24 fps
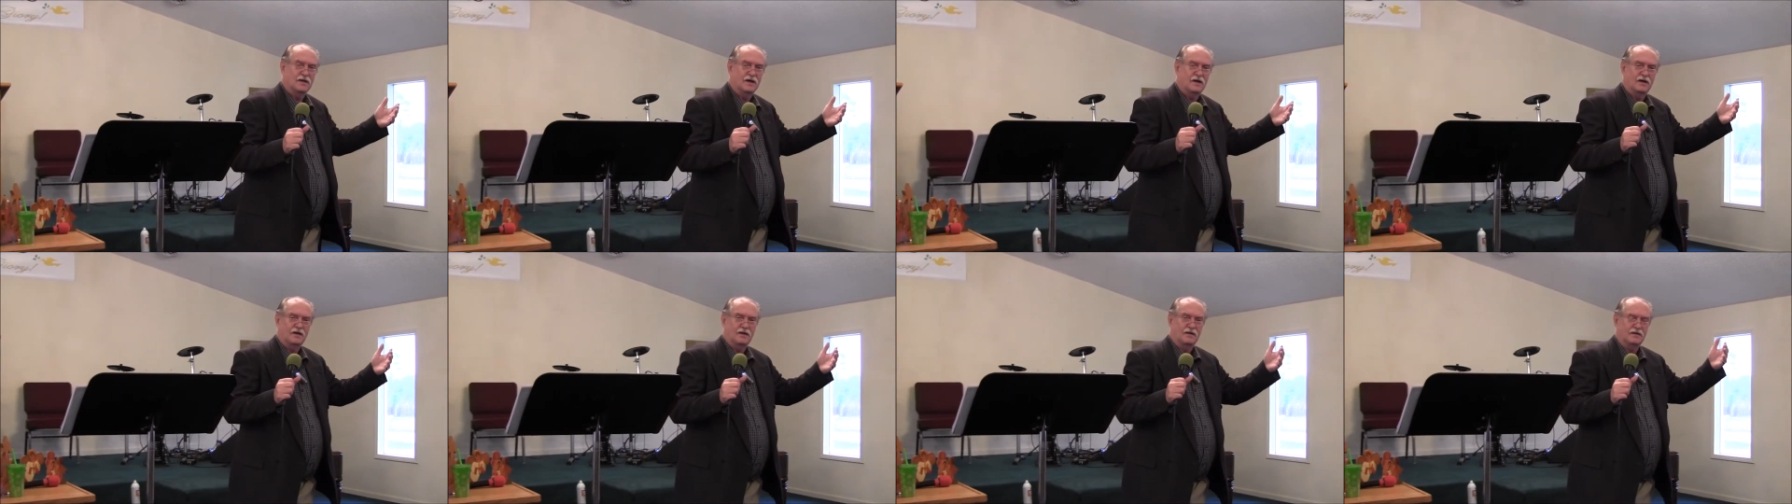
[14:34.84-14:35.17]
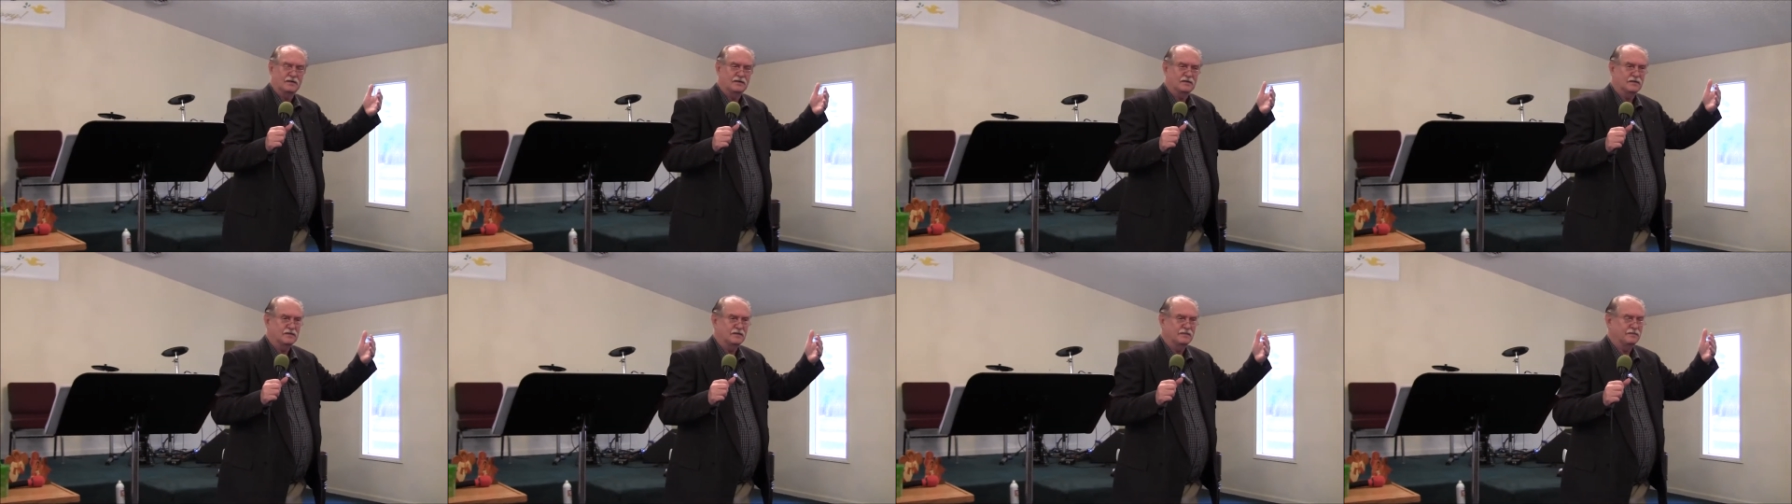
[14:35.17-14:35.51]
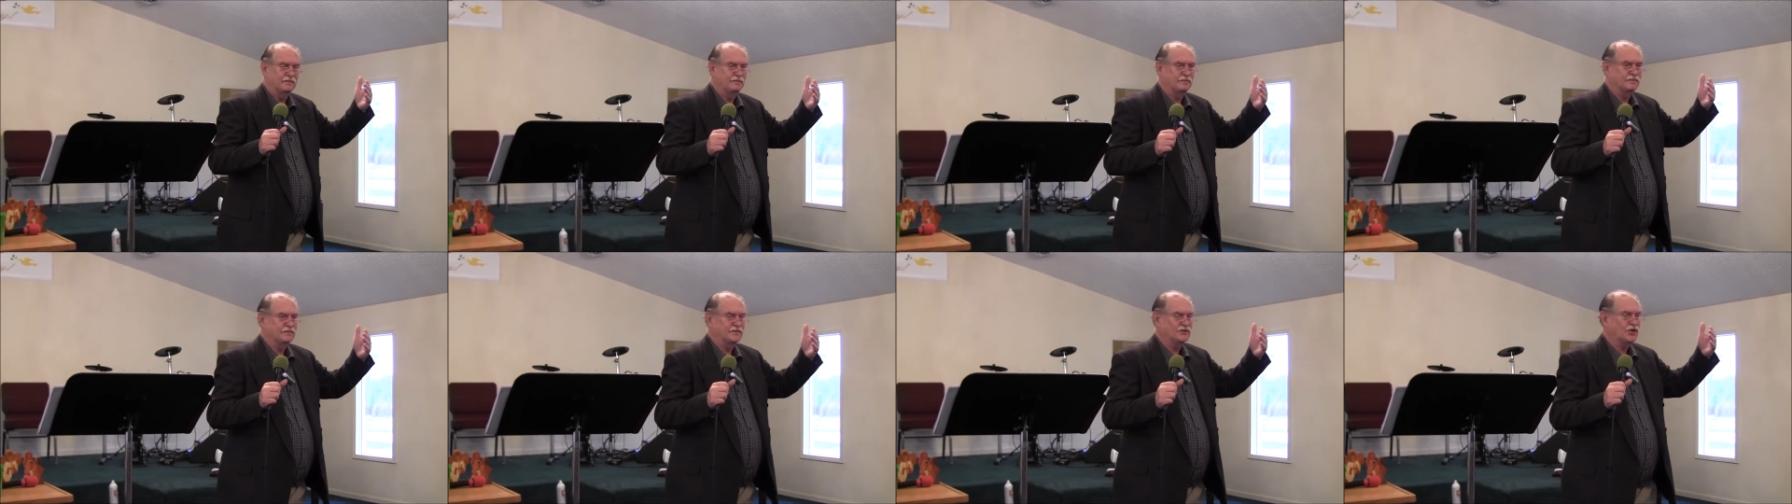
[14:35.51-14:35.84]
uh,
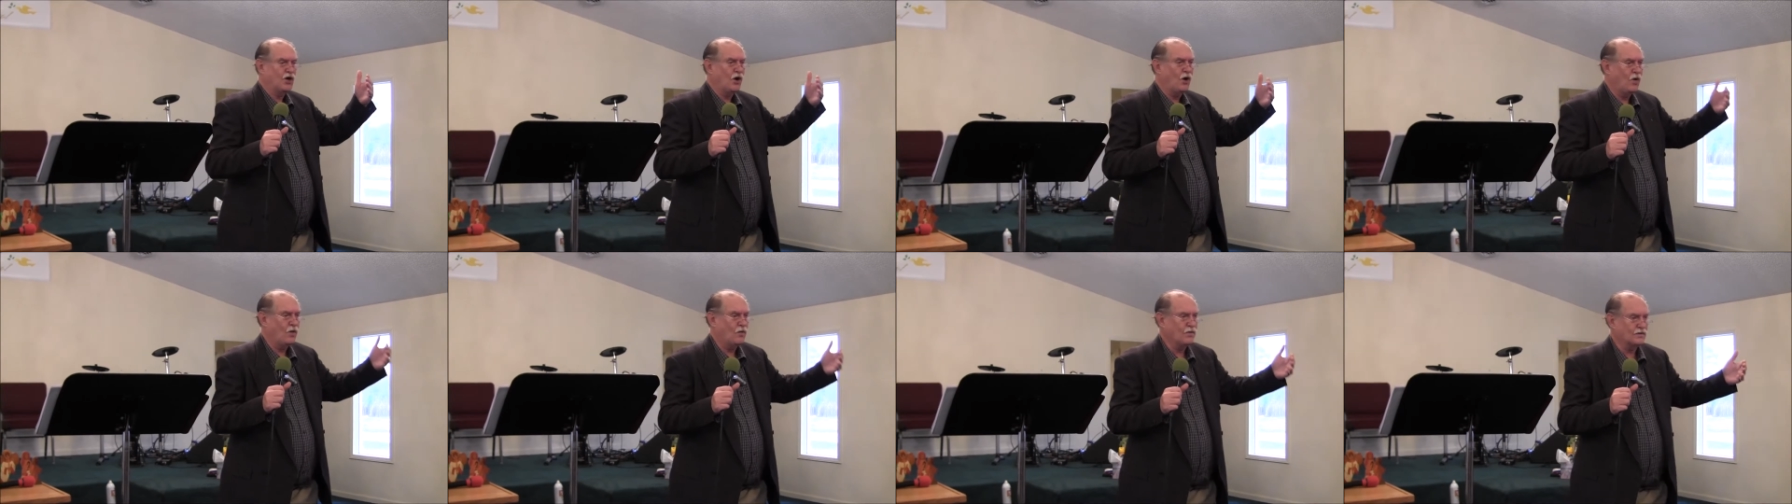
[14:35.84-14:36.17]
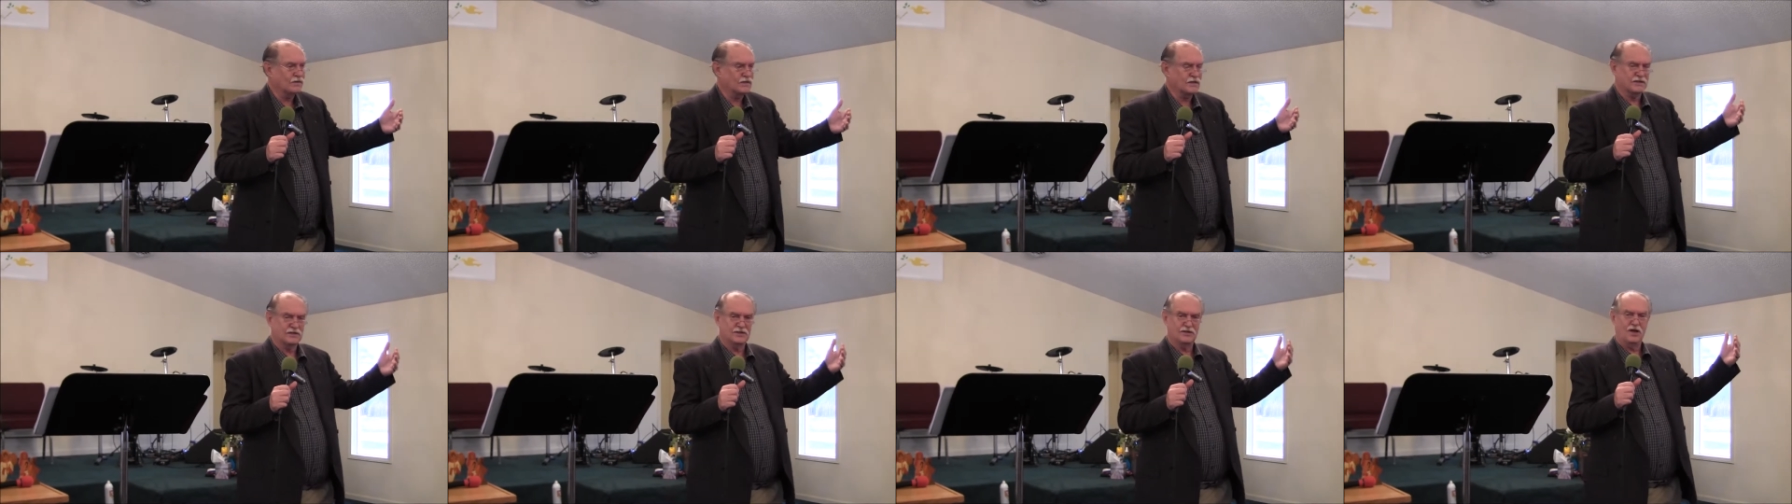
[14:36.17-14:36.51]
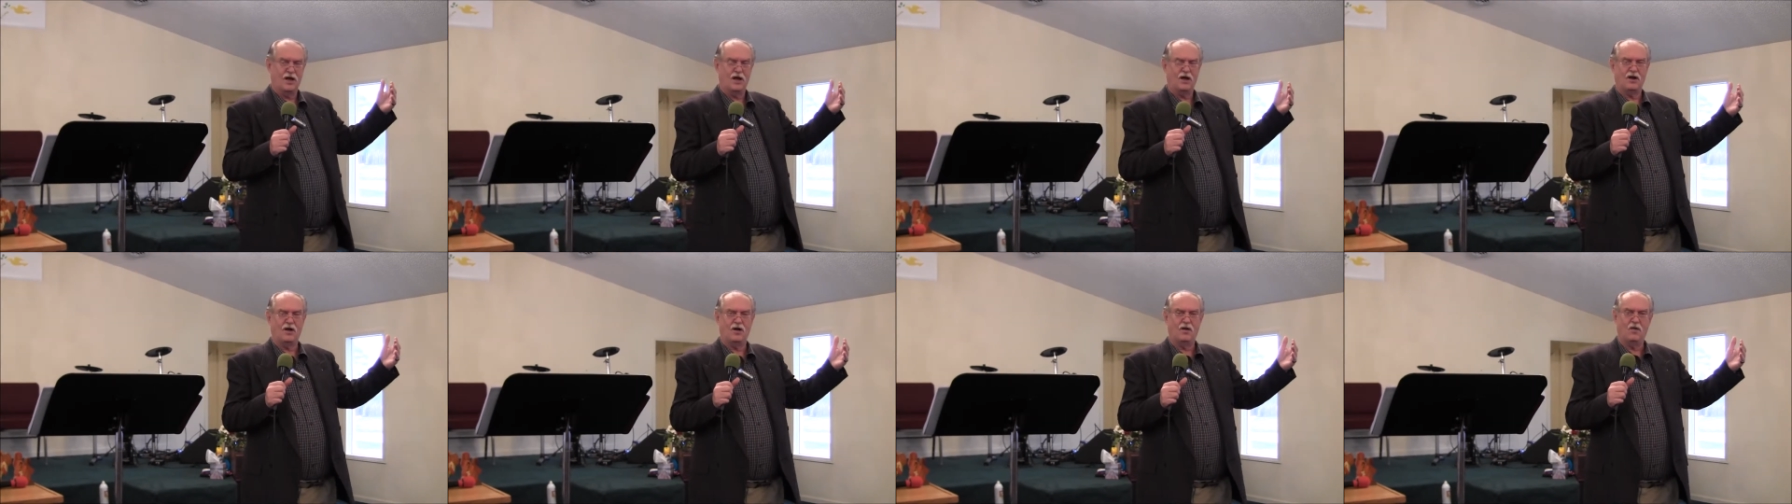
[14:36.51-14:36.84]
talk that's
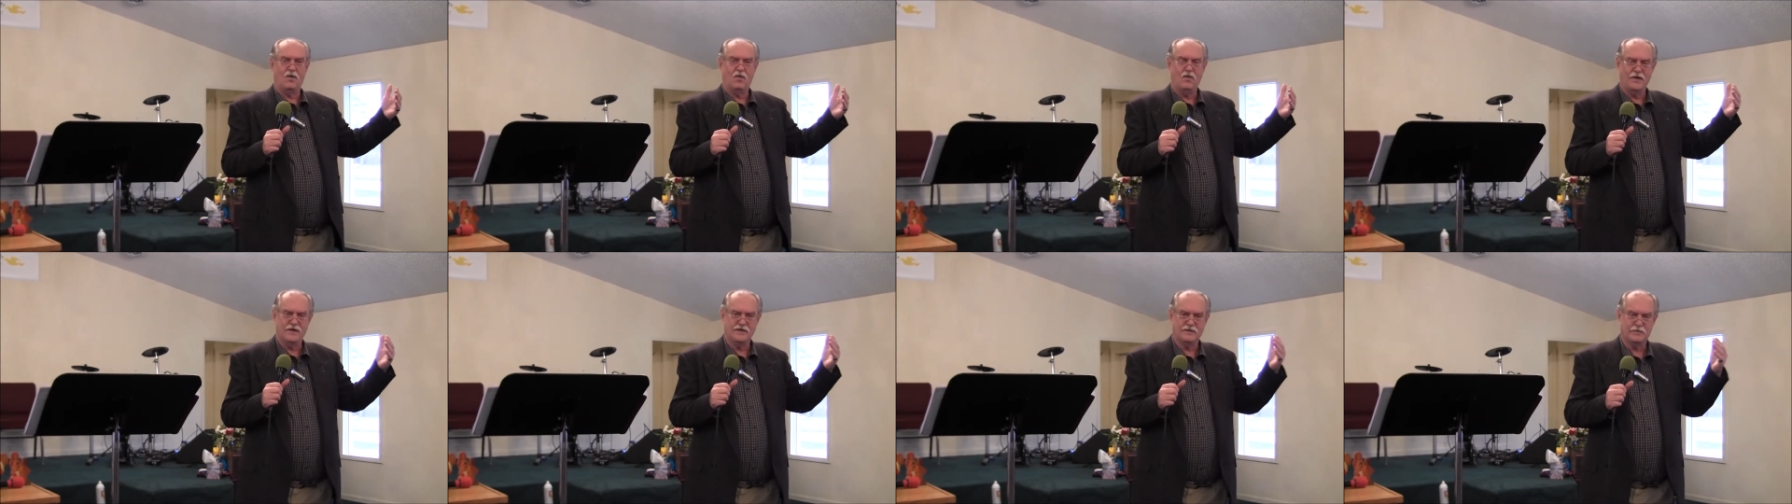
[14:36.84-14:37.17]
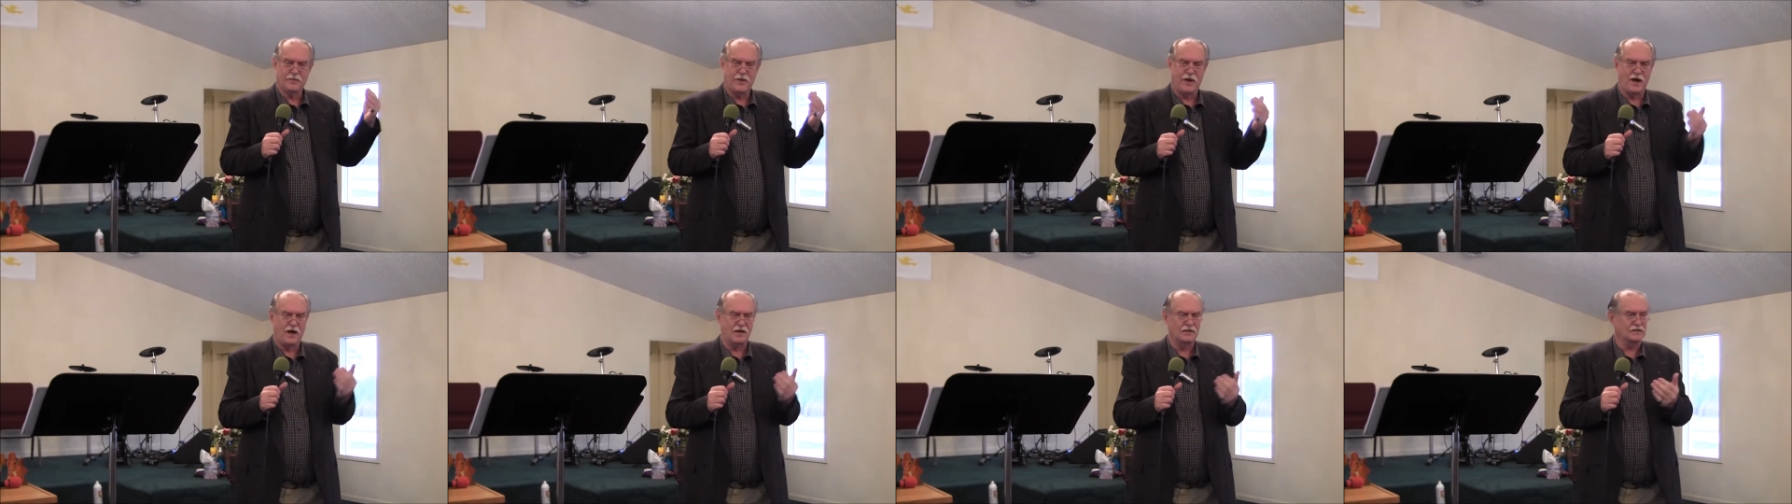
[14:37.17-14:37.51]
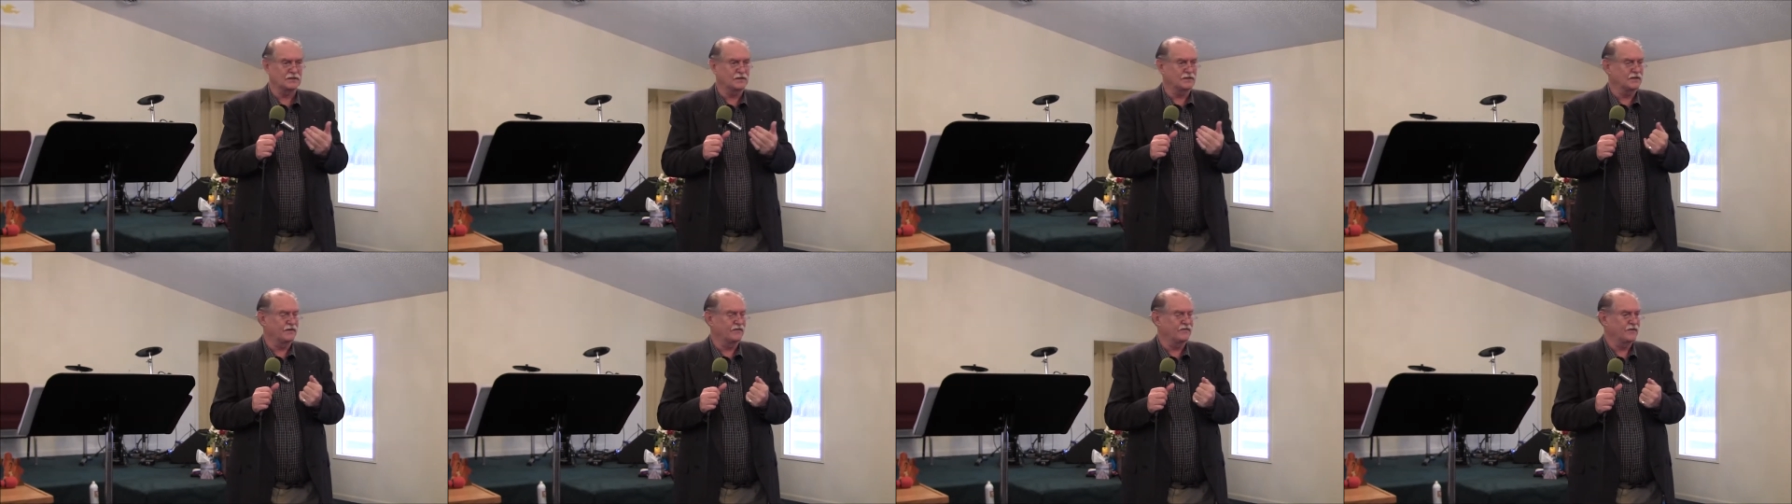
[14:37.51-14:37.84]
not always
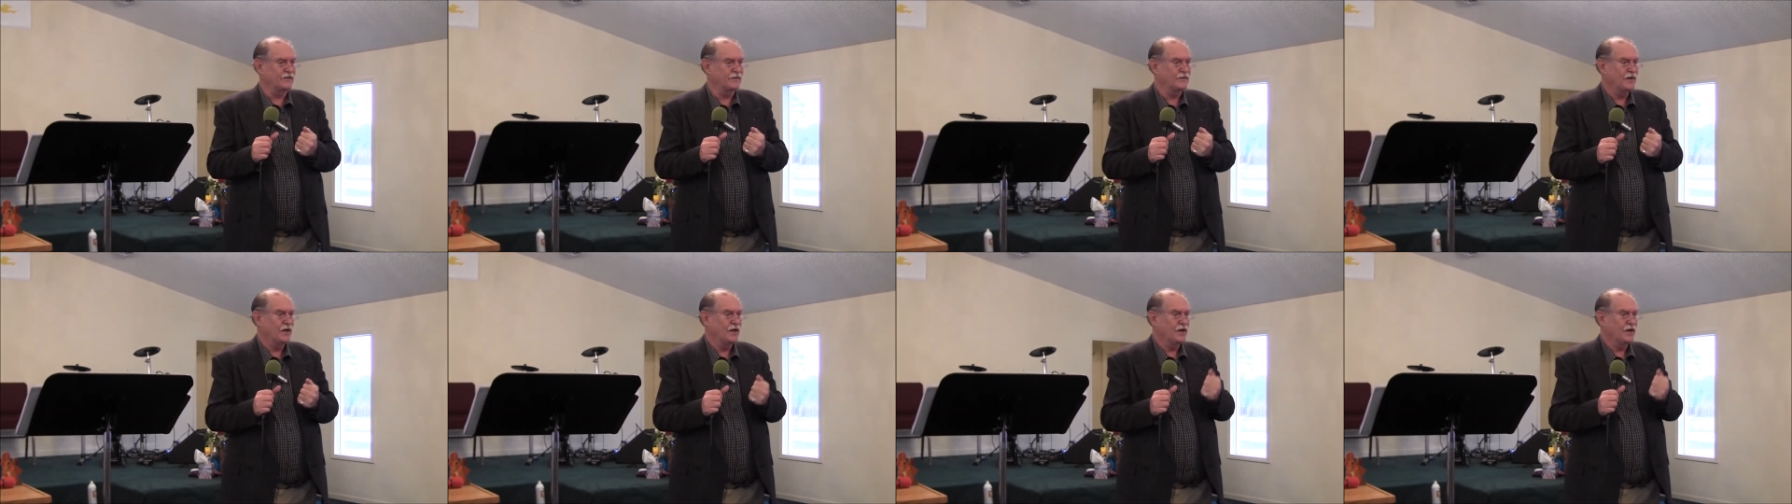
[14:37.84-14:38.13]
positive.